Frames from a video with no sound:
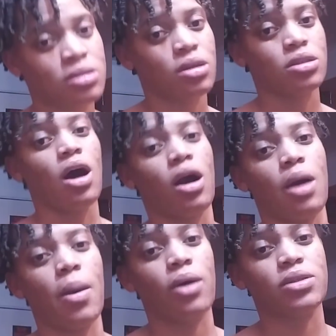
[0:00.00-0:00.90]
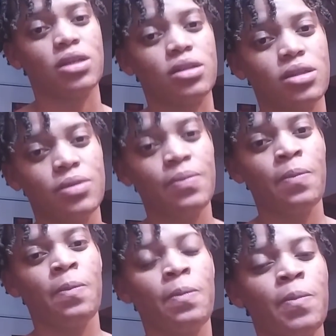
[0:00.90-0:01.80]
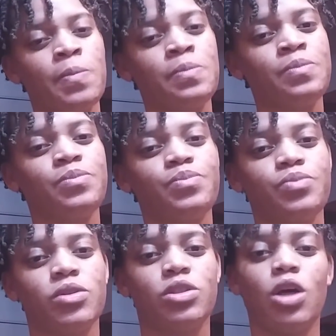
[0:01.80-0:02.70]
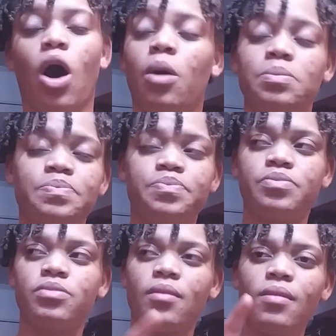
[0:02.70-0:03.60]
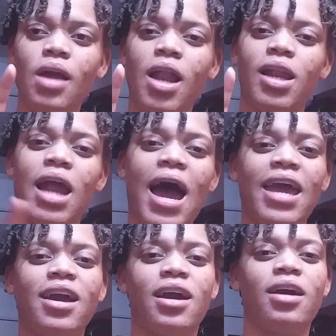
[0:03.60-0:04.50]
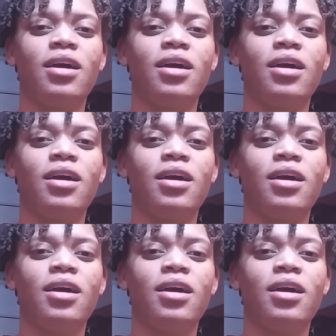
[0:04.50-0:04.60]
to talk about it. So, like,